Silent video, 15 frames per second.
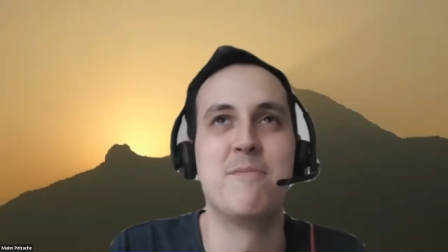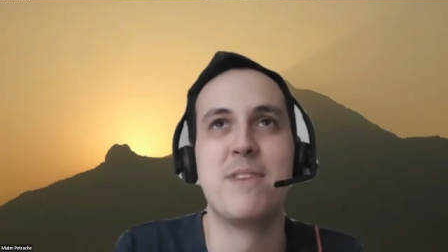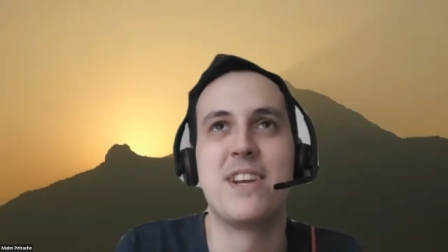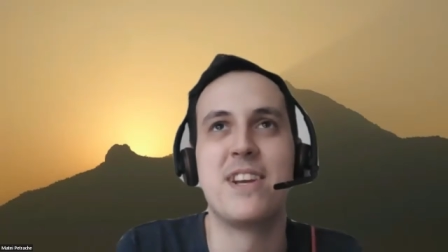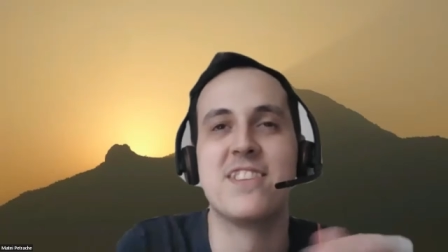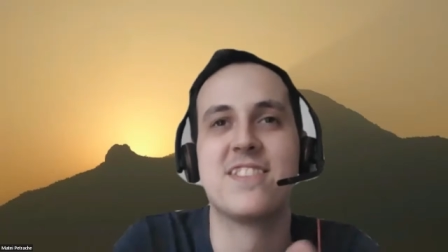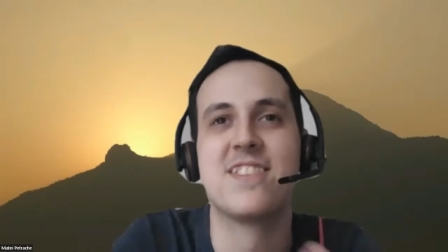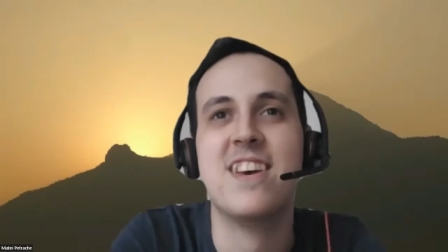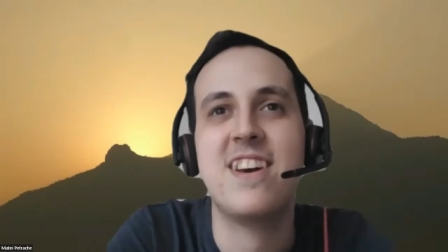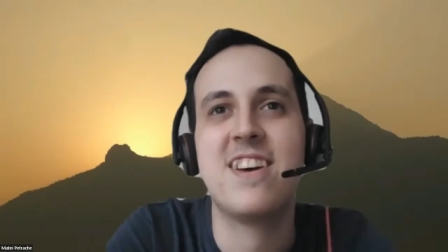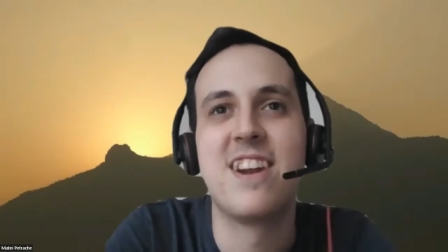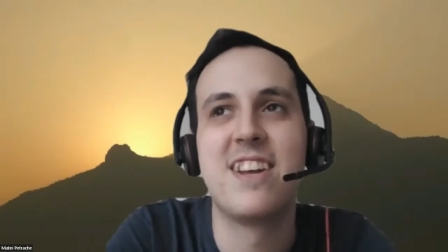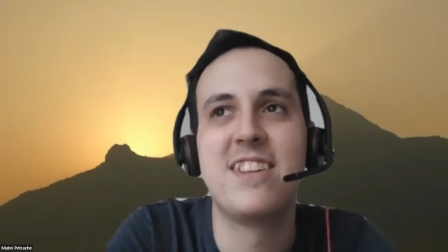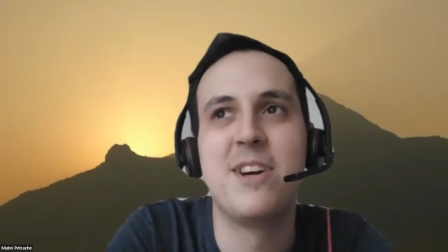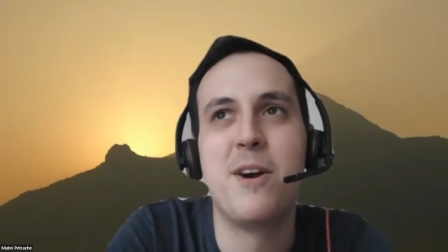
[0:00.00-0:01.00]
Because
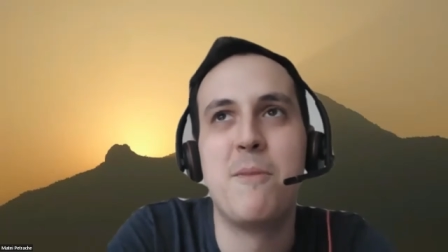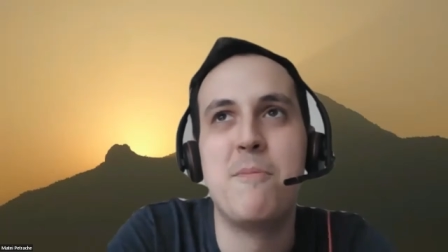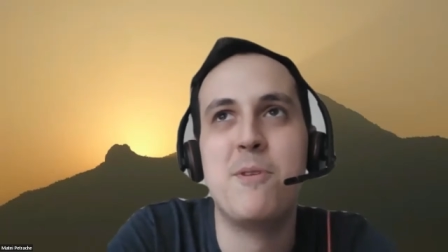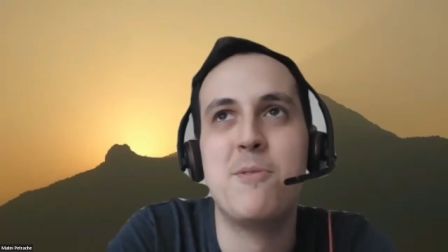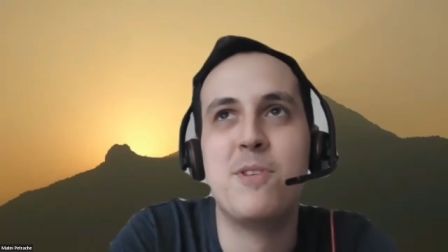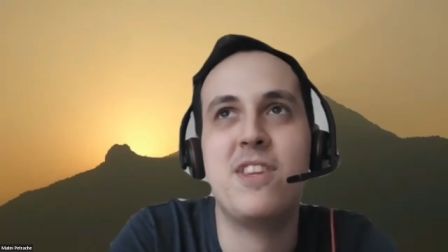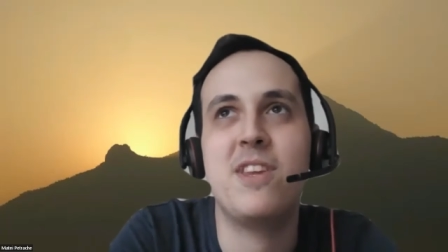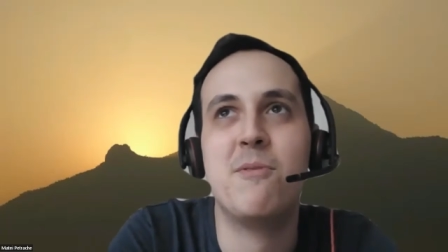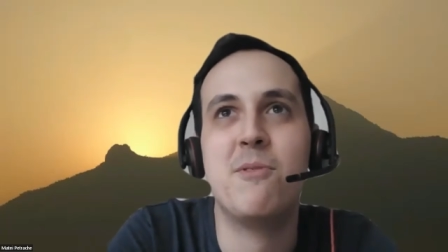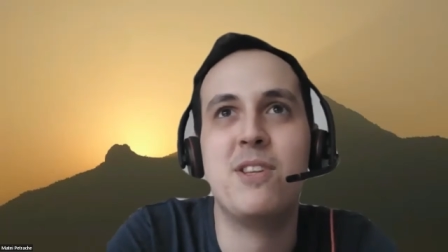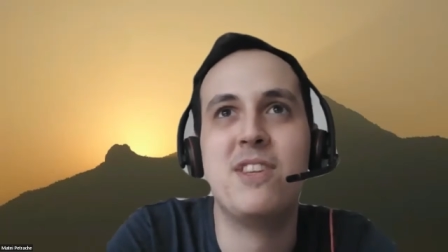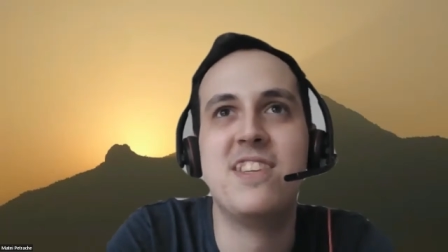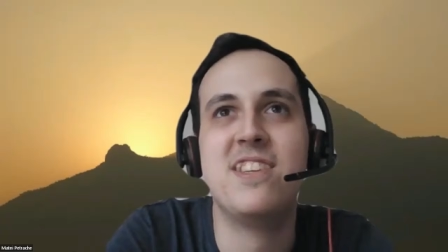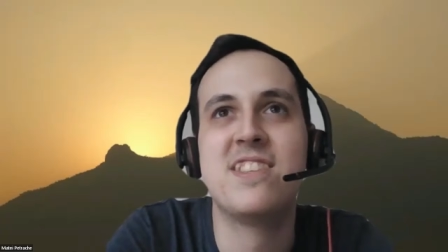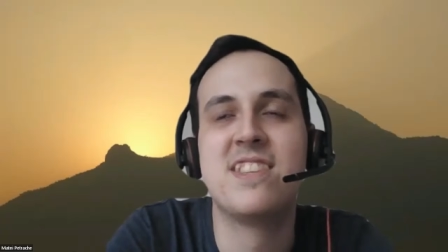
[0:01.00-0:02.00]
right now, I mean,
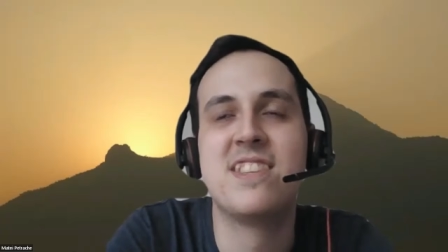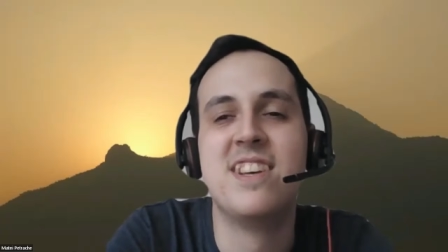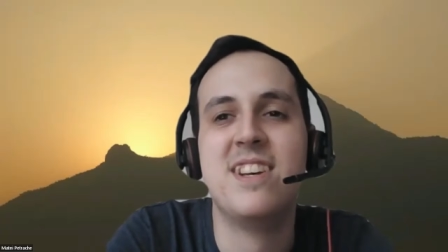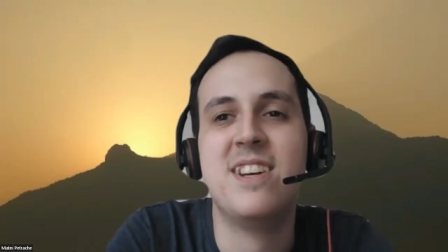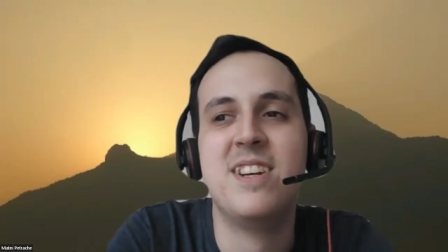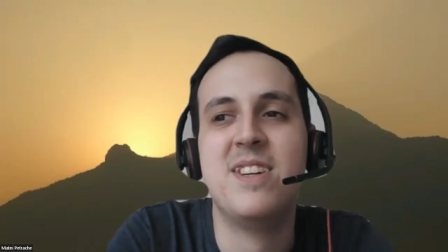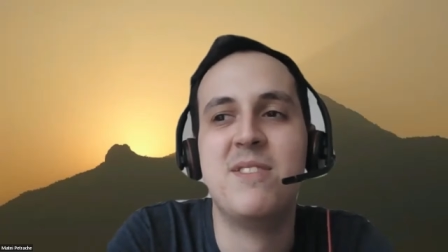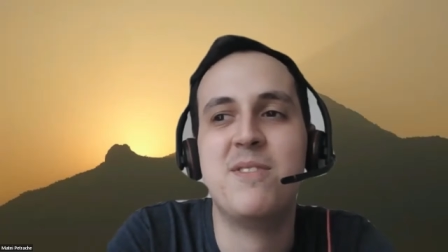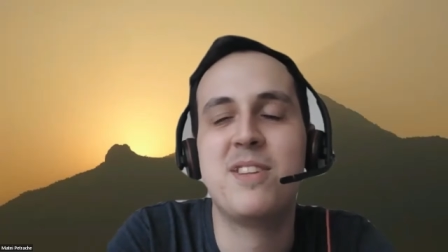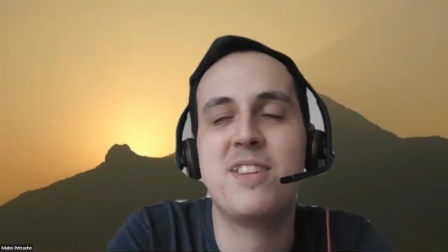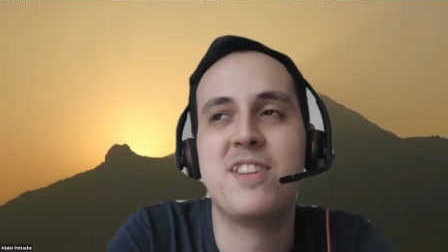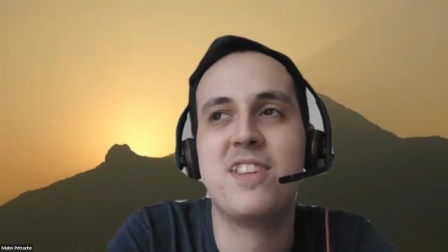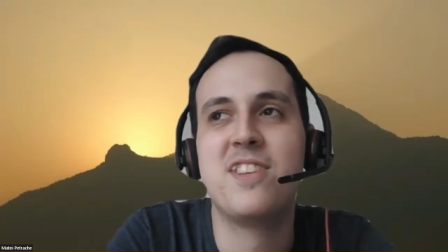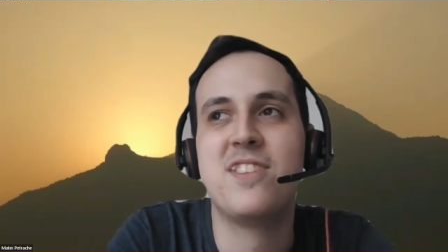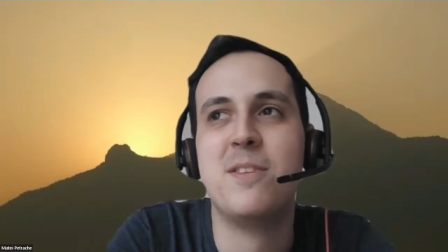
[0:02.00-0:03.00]
with this
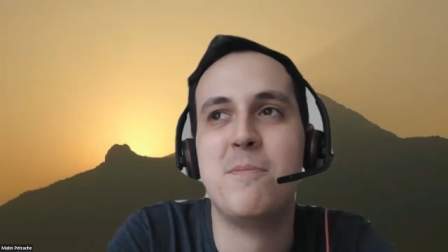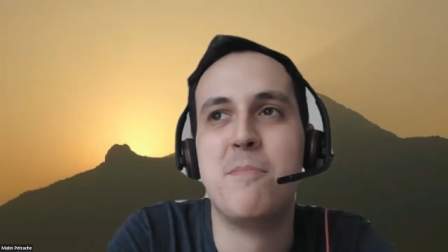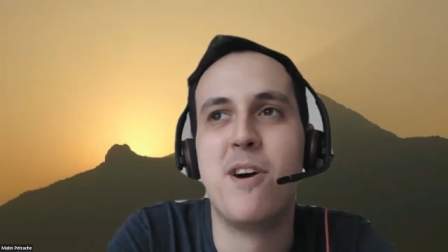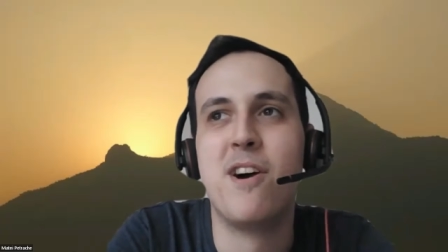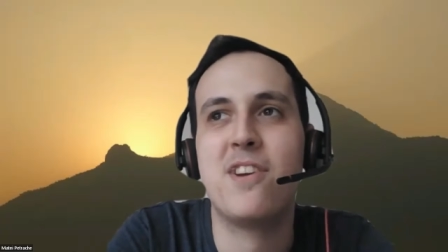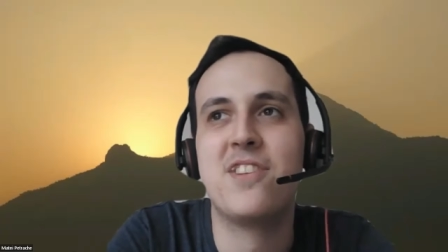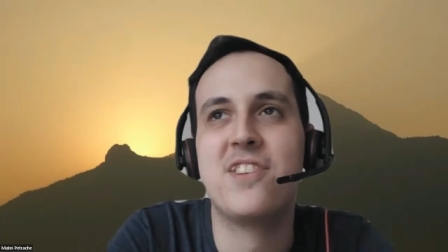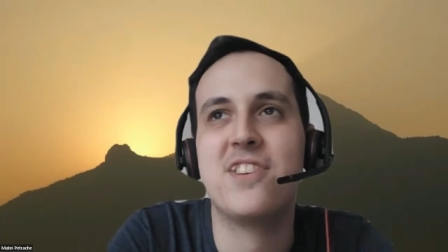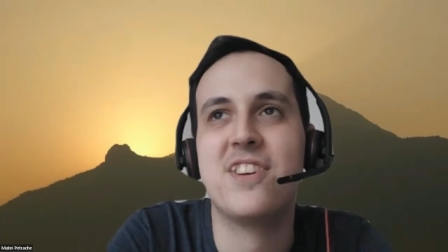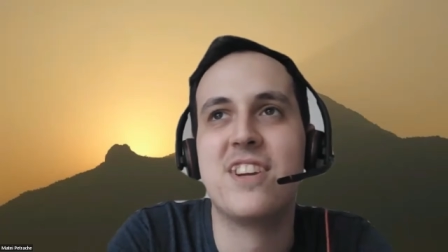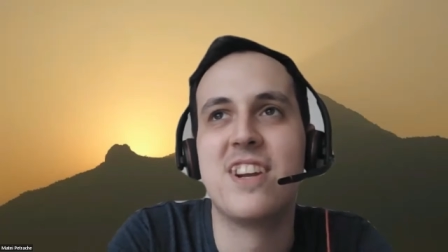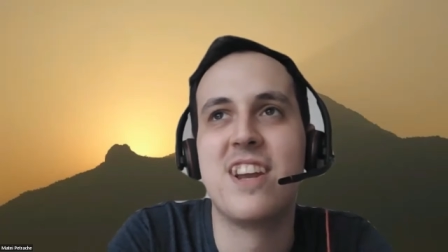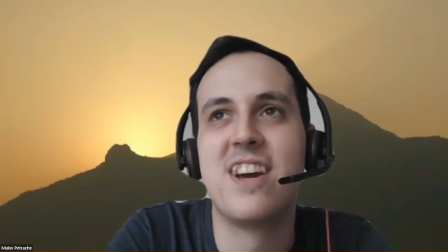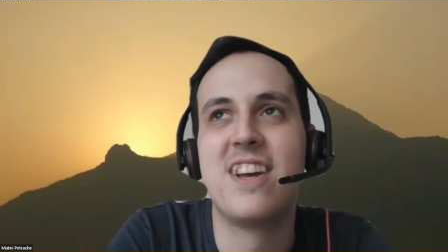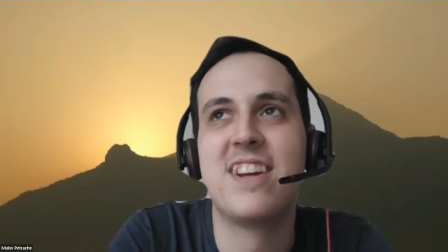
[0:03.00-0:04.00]
departure,
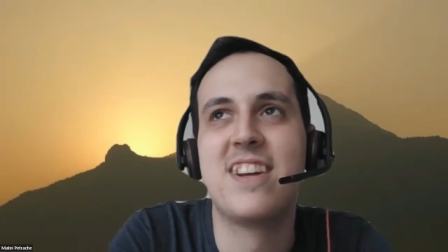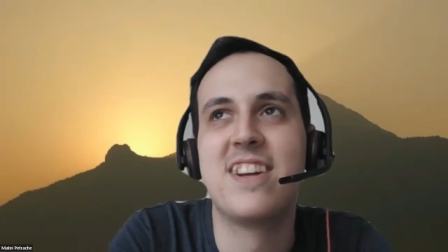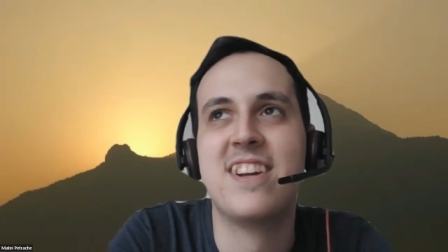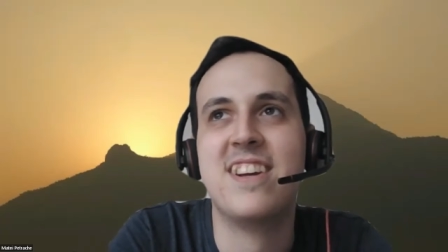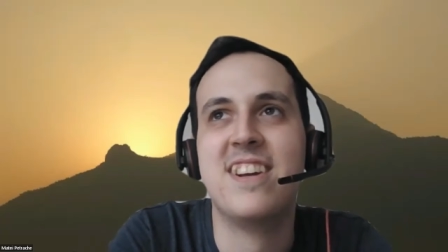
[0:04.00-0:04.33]
like,